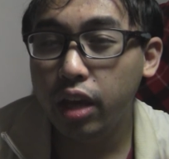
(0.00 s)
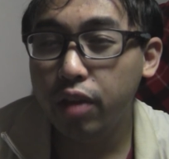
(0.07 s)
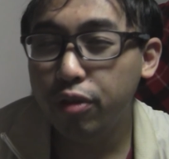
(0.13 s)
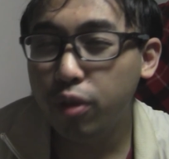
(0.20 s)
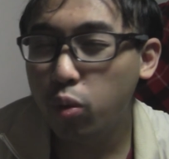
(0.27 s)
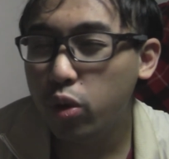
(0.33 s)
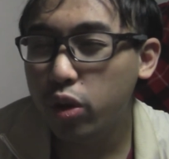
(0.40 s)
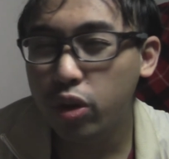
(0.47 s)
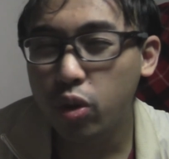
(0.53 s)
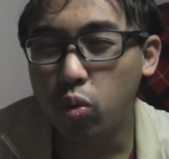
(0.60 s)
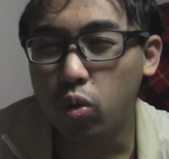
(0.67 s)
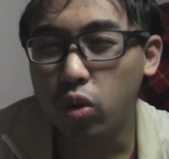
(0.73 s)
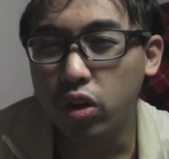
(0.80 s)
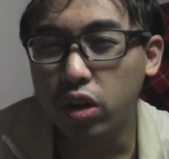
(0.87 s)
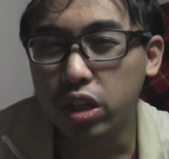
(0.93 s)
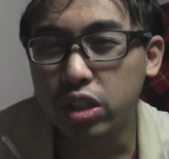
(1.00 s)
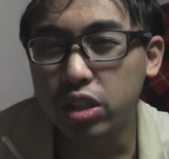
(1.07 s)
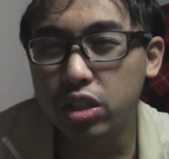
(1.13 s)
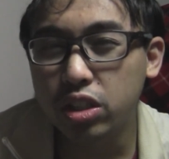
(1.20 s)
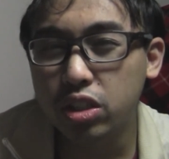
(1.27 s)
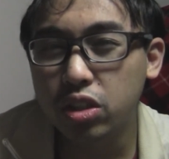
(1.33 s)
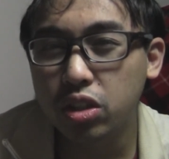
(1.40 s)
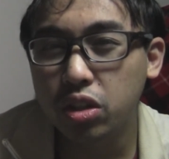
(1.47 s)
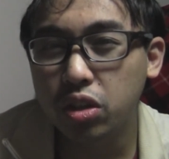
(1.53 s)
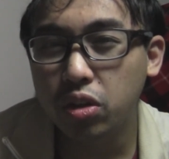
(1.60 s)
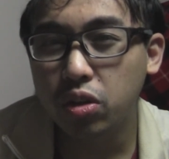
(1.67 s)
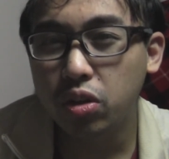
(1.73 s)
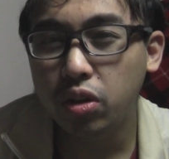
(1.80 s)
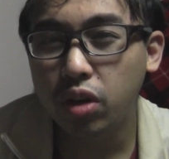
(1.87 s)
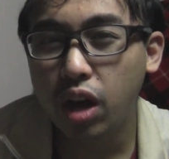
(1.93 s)
If it were in the works,
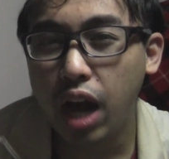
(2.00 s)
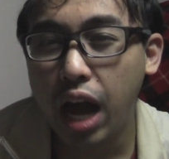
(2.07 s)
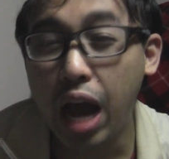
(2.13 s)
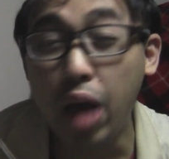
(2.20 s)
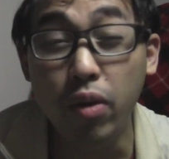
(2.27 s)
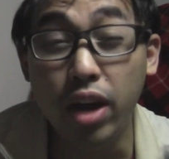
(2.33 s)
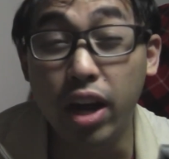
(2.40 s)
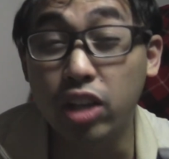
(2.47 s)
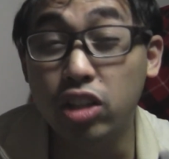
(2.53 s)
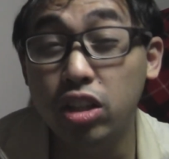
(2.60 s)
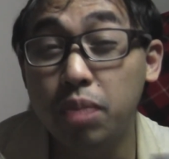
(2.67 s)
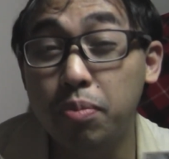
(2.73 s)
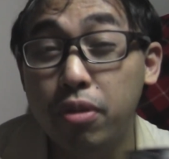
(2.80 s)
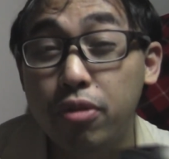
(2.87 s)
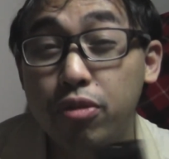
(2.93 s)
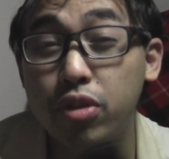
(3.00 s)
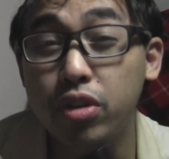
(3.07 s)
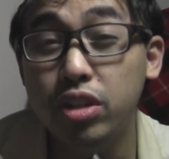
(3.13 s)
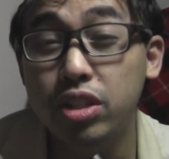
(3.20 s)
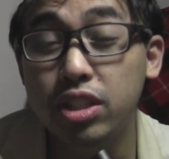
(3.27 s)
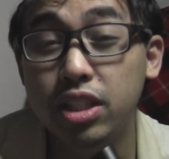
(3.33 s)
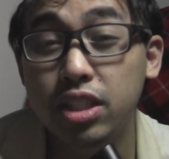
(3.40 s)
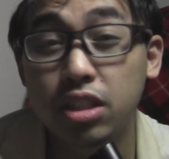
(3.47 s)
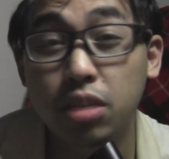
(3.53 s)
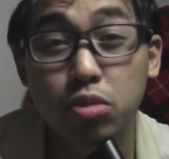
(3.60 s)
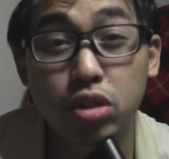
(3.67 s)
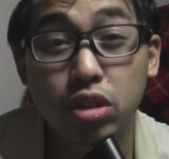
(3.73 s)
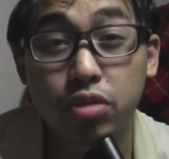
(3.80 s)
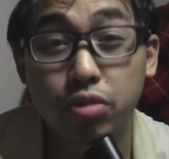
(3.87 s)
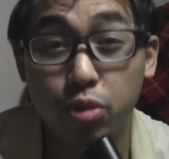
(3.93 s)
I would actually prefer to see some
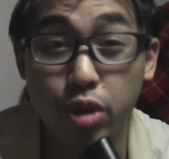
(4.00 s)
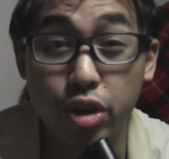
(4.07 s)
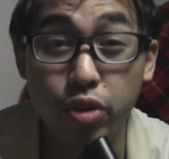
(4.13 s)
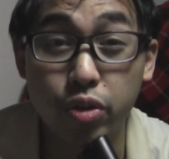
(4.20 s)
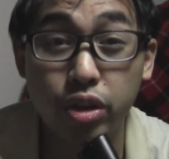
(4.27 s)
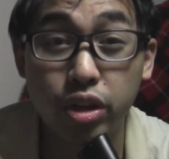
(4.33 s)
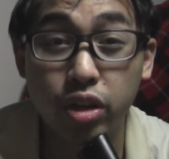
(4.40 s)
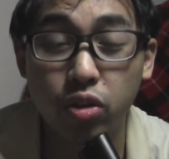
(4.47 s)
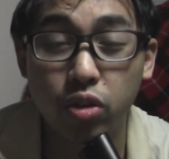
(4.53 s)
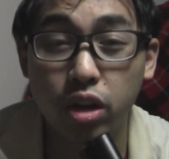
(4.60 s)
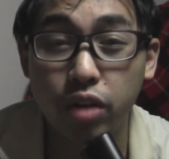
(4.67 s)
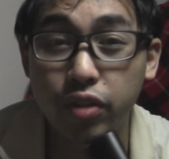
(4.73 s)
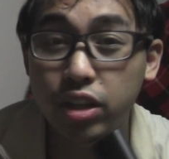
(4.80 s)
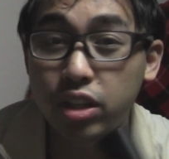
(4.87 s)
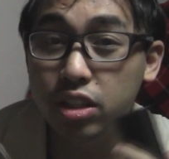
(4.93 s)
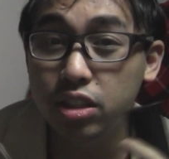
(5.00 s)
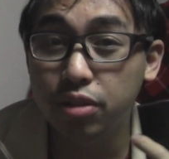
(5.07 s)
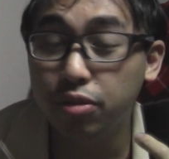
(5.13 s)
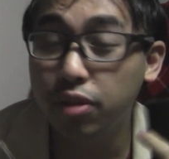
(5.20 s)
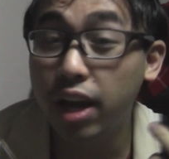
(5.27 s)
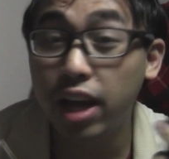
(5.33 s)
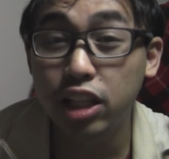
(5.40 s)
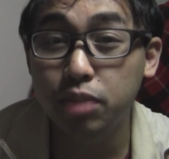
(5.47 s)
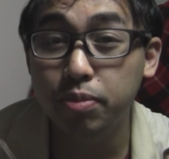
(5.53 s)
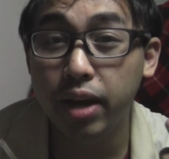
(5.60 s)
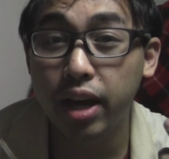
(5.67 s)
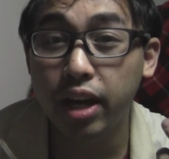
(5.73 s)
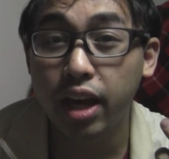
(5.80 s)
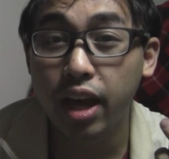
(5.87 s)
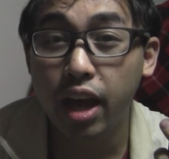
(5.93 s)
sort of reunion or even just a
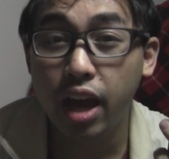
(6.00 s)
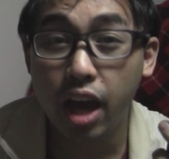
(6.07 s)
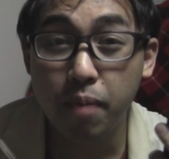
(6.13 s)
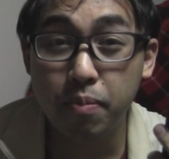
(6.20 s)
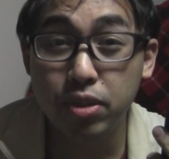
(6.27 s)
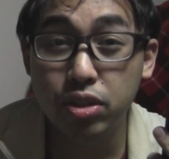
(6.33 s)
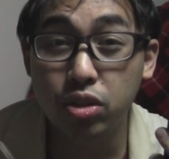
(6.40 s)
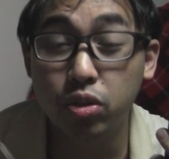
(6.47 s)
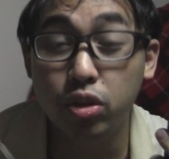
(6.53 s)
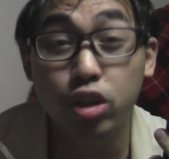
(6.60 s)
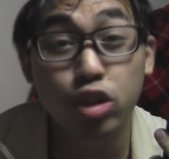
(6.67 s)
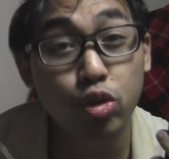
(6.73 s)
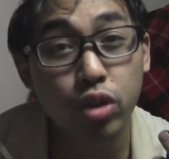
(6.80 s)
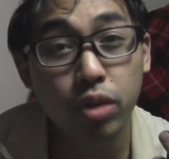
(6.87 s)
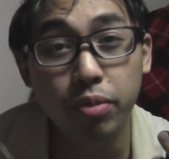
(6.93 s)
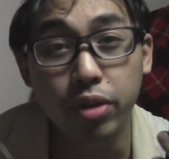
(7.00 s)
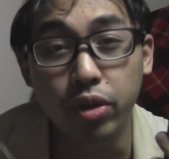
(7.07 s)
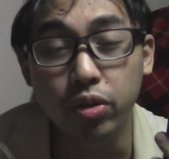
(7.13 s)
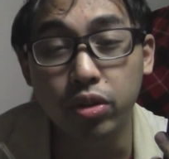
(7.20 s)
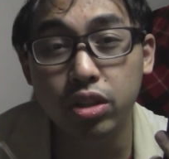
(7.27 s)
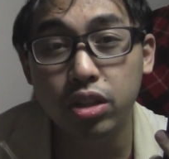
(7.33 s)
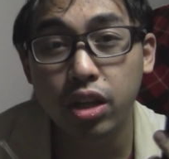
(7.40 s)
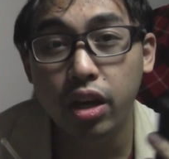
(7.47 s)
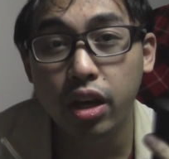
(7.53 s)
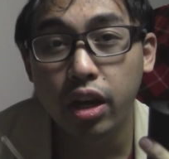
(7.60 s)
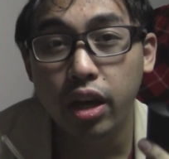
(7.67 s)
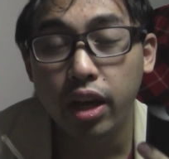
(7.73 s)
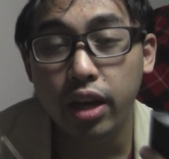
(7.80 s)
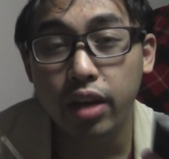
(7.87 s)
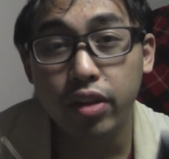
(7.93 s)
flashback episode or tribute
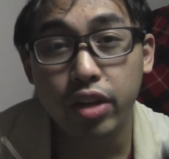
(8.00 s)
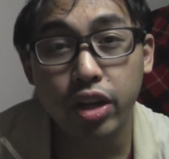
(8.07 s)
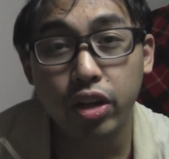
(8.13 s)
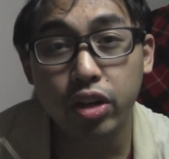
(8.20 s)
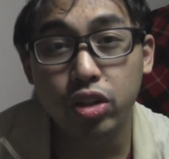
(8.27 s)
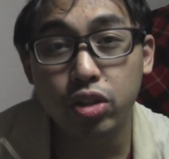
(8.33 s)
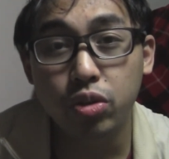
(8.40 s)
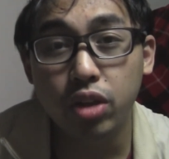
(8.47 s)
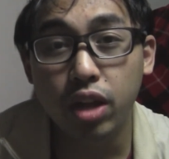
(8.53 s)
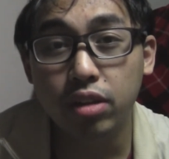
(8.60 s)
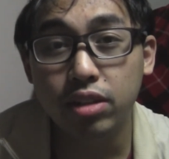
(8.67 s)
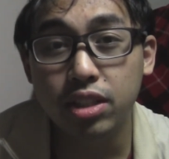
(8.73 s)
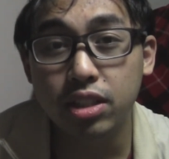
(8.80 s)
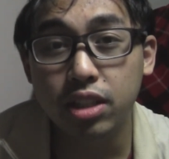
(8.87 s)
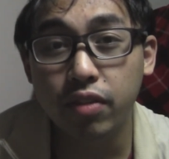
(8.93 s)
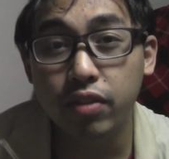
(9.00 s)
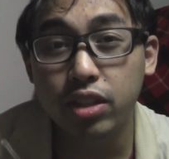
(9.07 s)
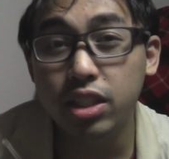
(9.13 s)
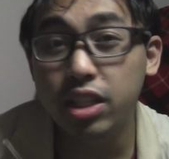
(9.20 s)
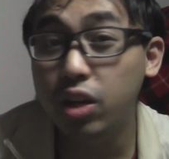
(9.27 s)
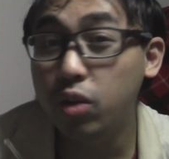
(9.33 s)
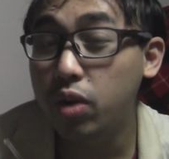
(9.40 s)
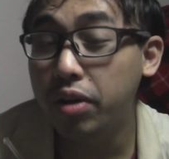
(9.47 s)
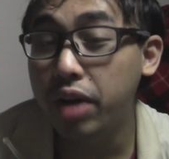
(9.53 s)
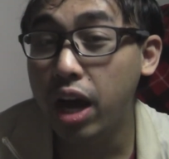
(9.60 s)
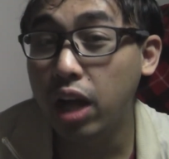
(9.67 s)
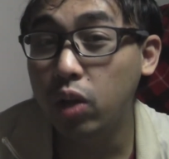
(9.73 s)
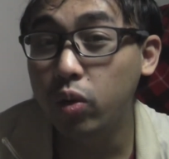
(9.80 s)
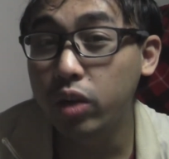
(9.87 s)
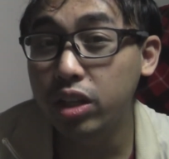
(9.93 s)
in the year 2017 around
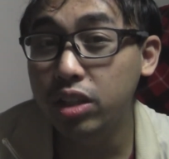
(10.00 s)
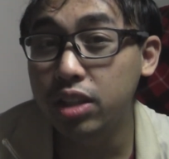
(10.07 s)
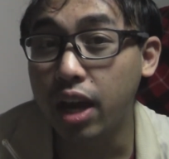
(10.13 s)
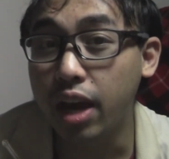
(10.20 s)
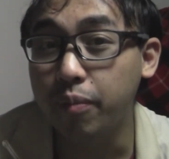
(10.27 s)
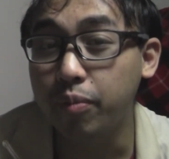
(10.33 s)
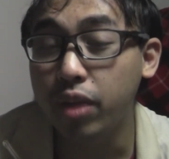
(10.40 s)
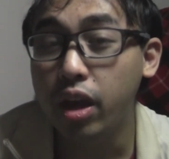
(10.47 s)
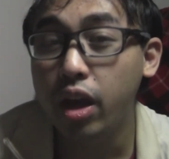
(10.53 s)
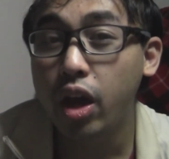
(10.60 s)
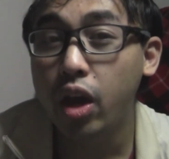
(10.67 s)
Halloween time,